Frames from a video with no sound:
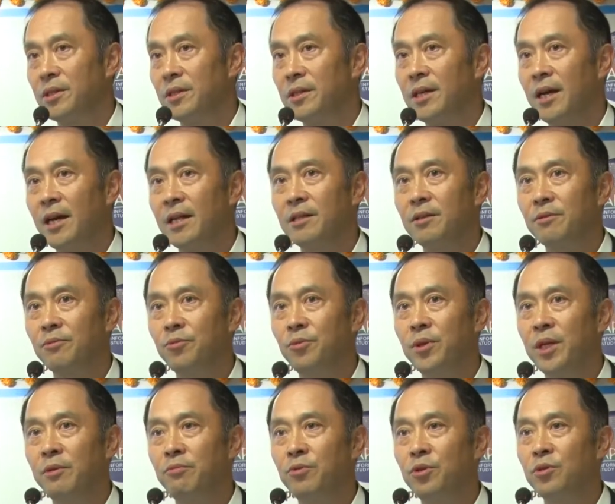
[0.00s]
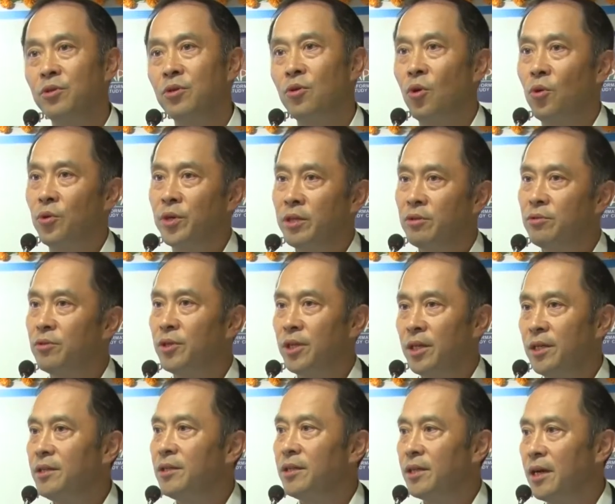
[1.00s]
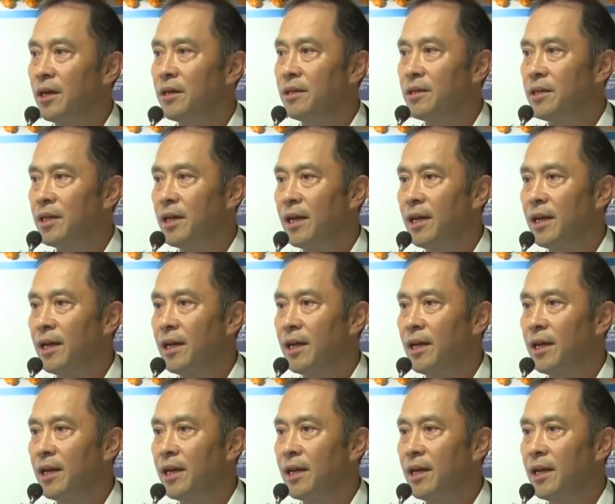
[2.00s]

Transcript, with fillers: that we would go into India